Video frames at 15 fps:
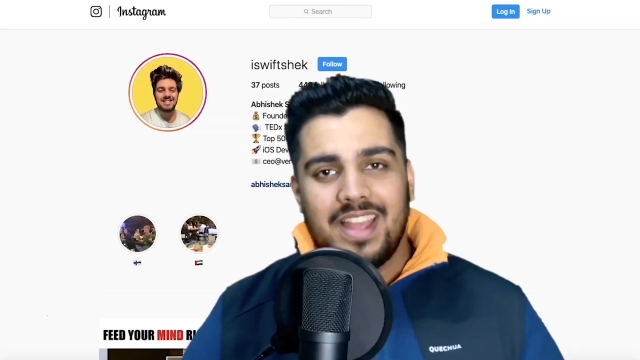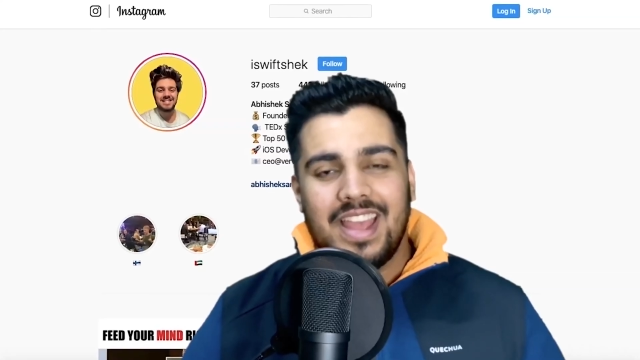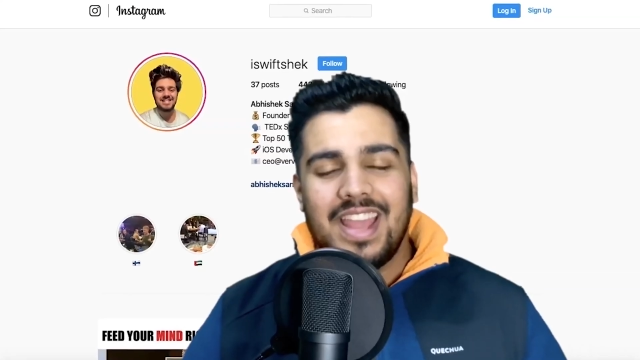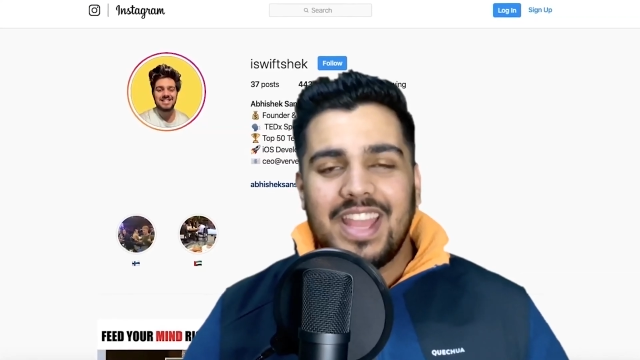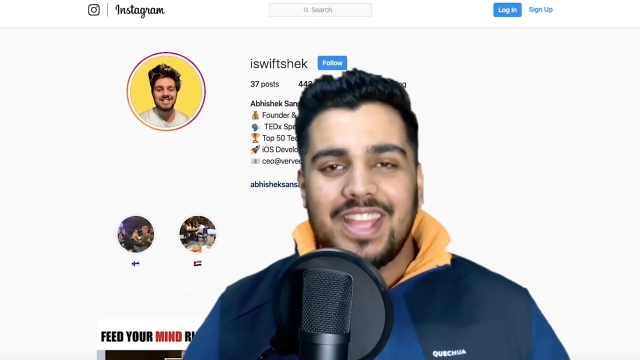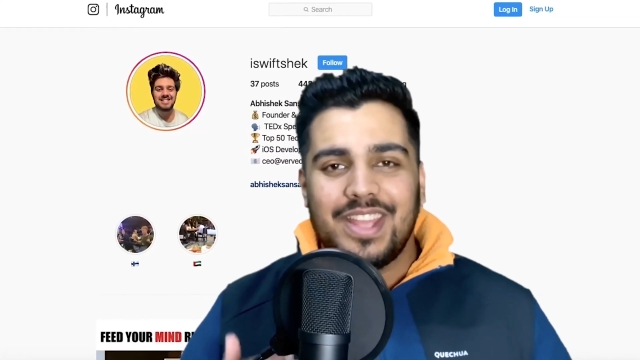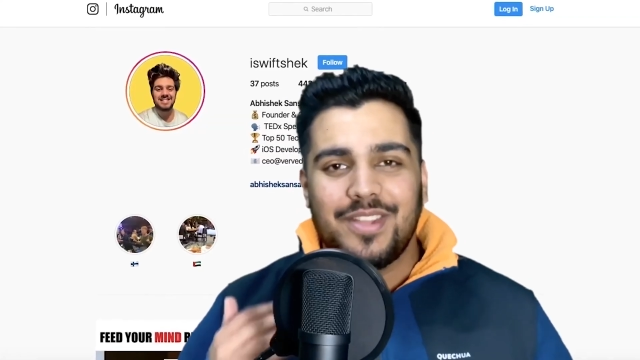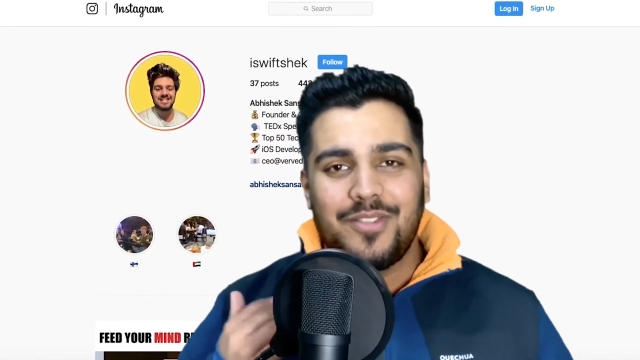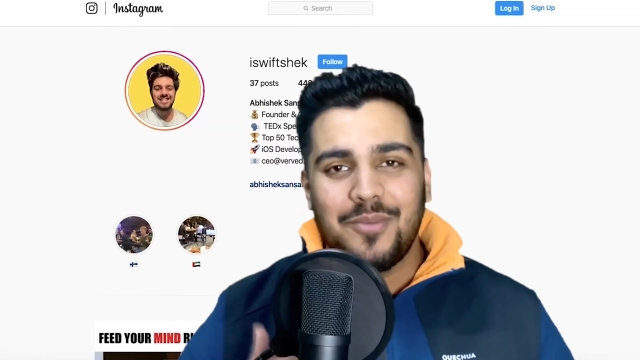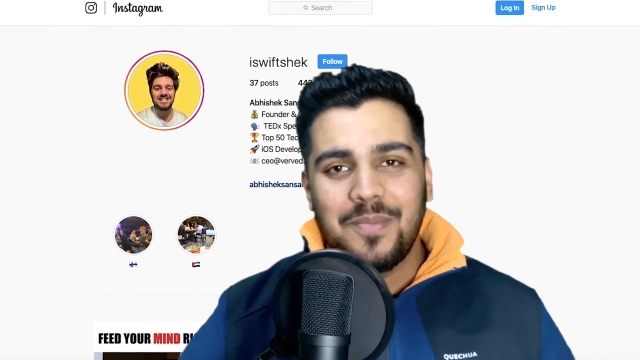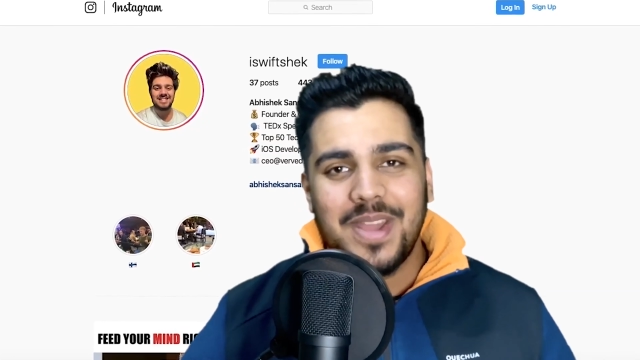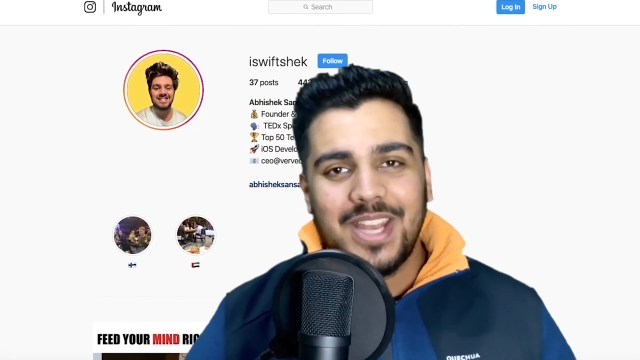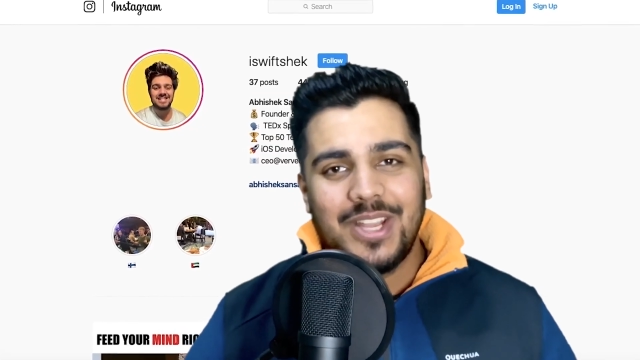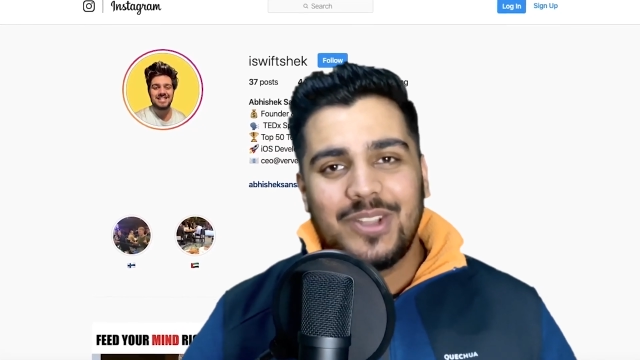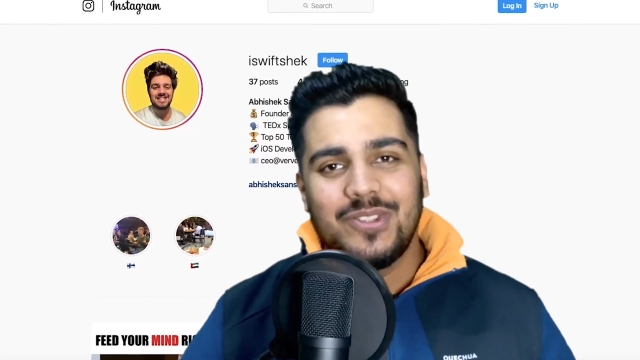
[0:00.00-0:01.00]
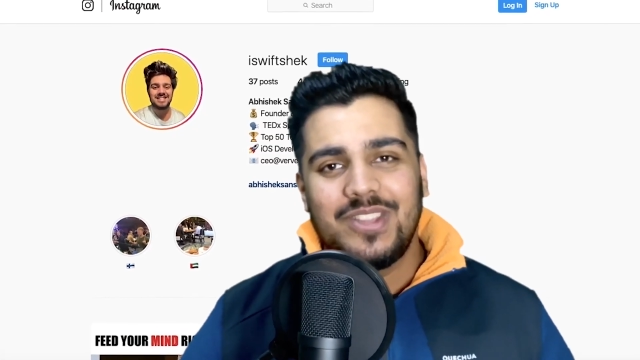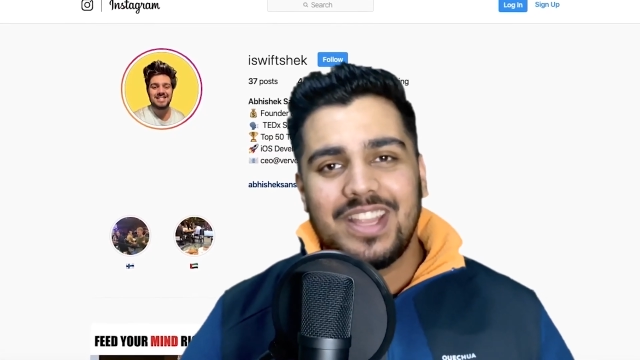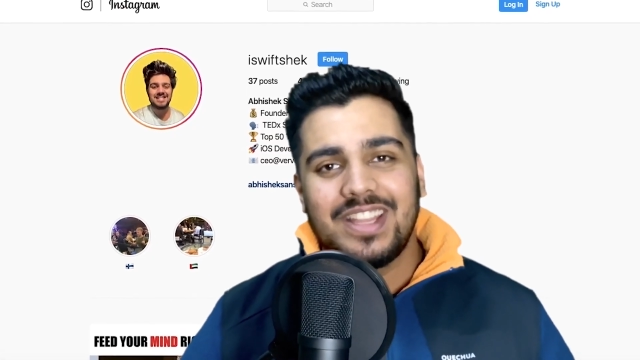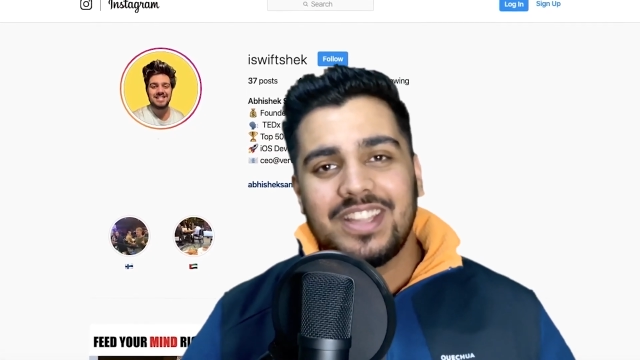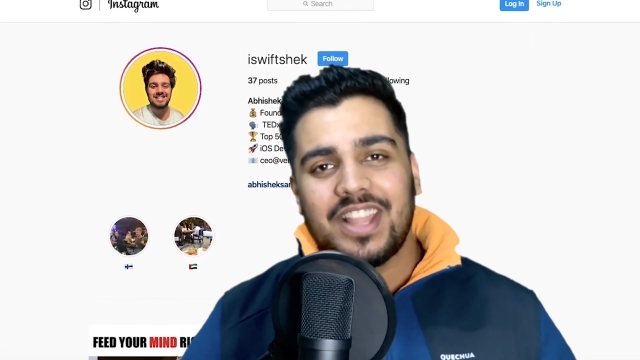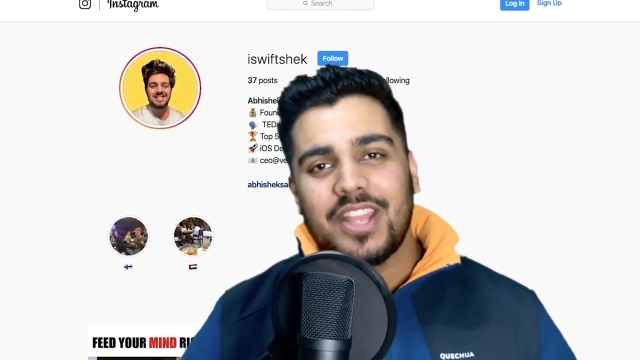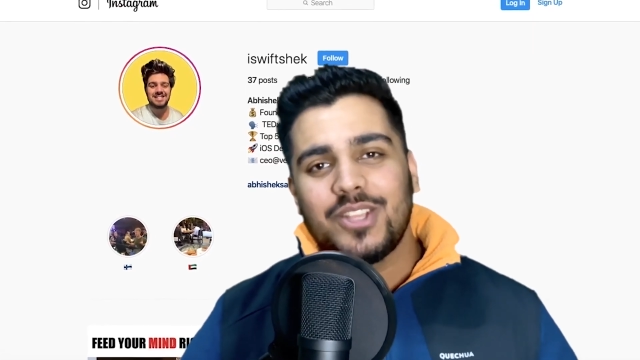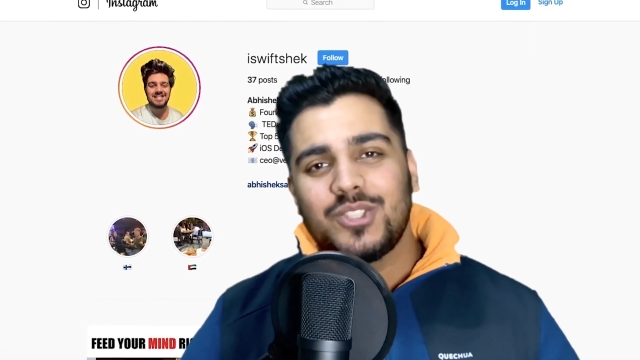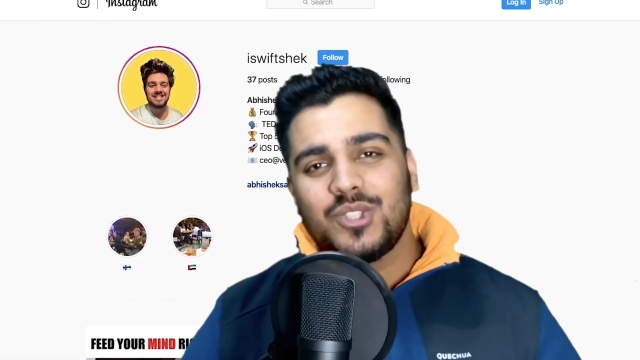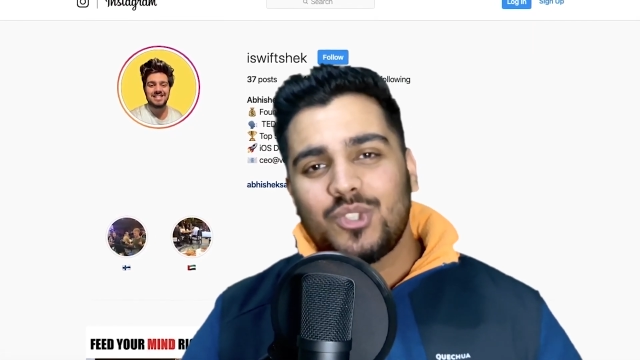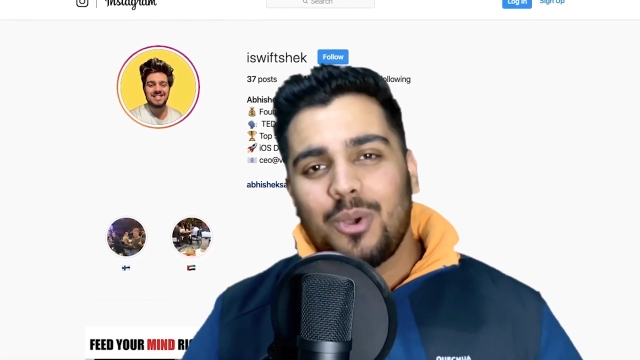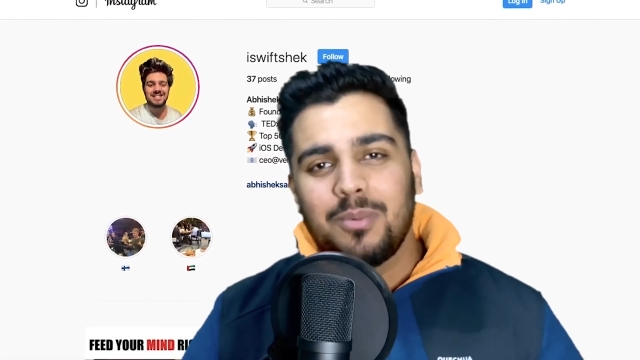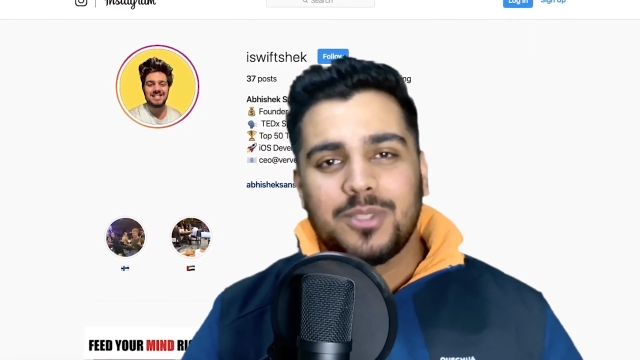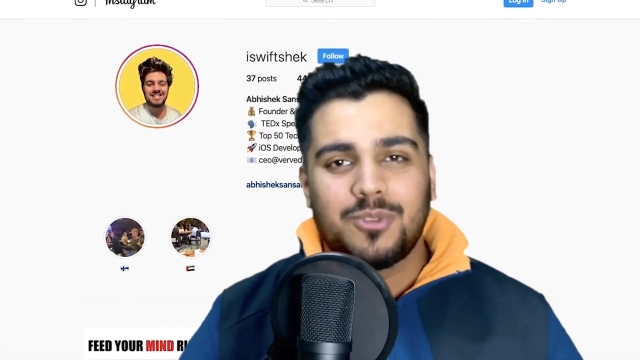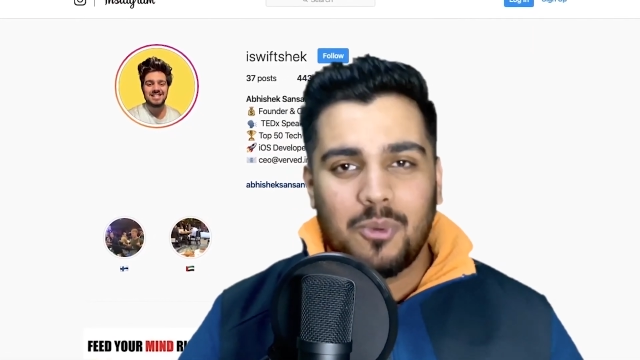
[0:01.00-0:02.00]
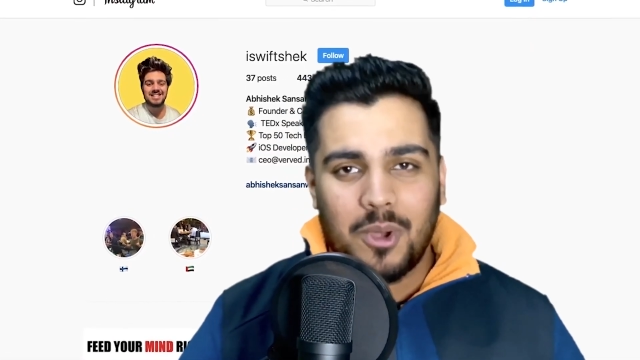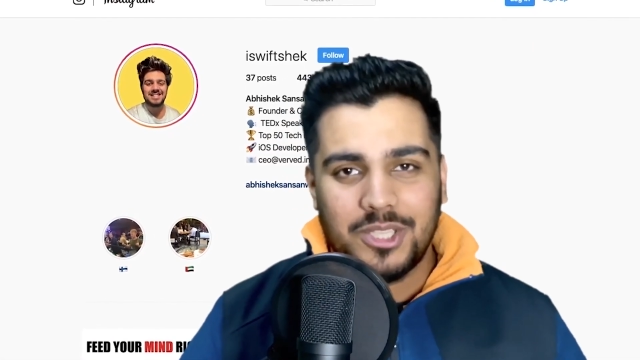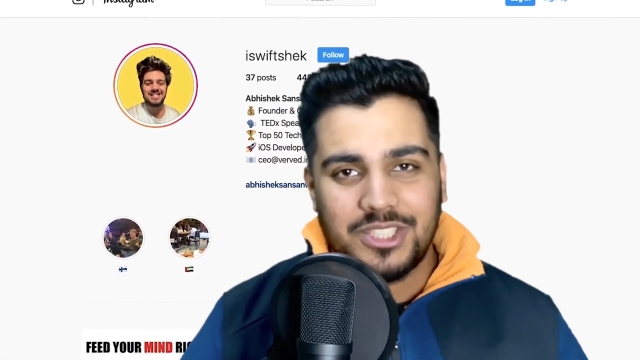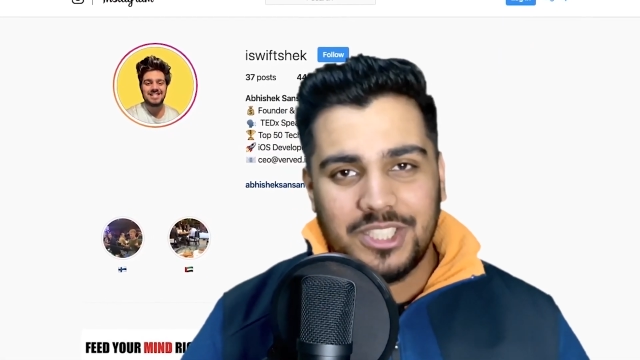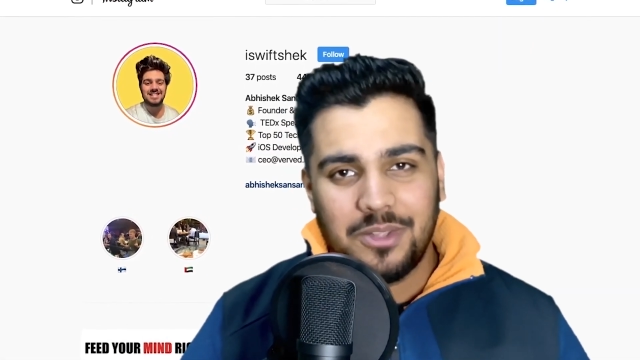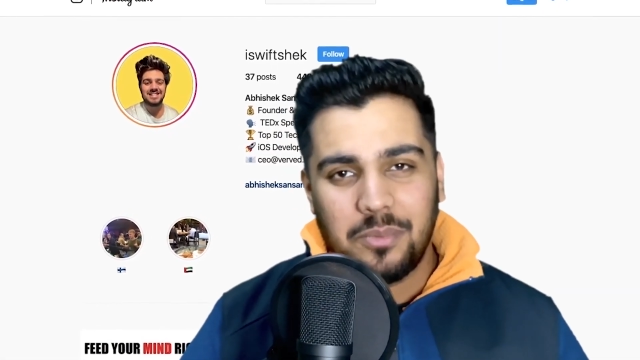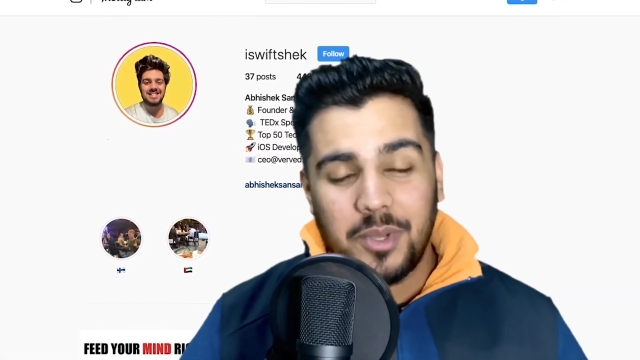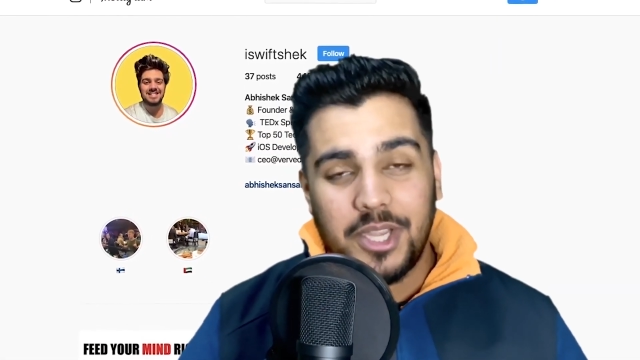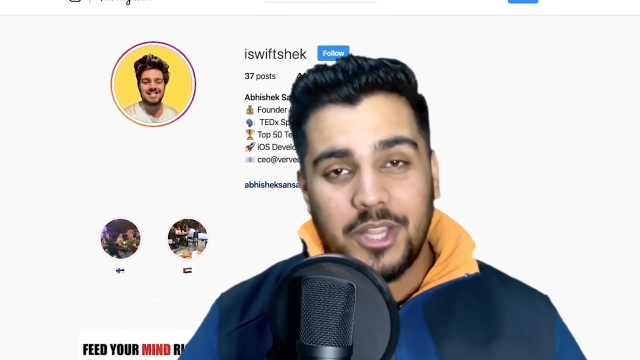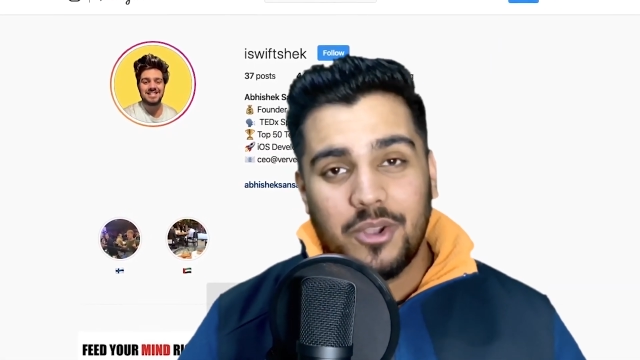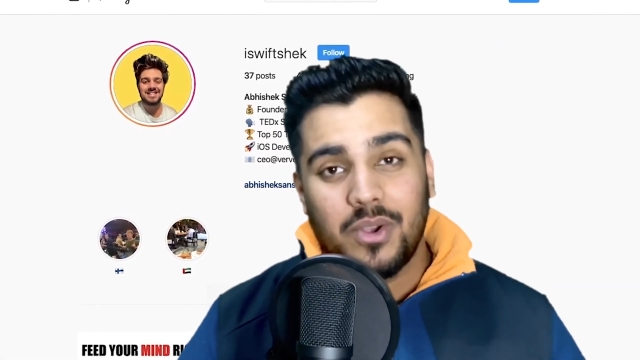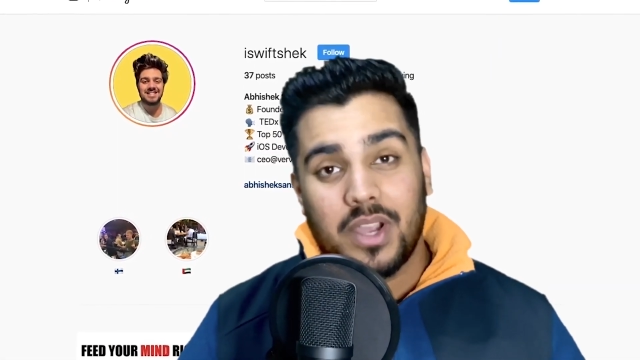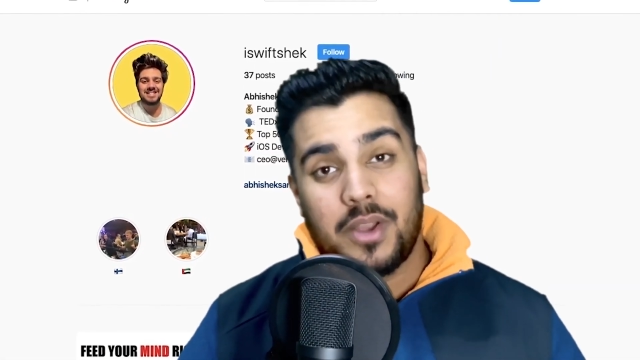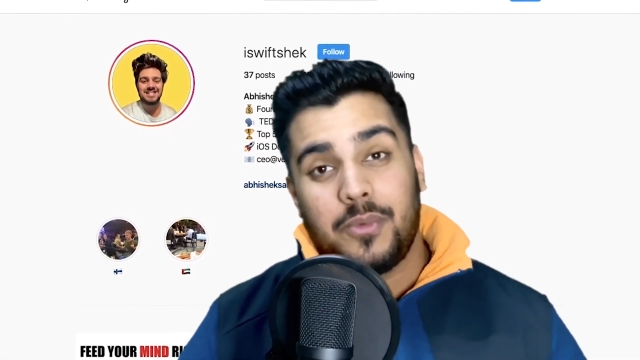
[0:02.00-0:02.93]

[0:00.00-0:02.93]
Hey, if you made it to the end, thank you so much for watching the video.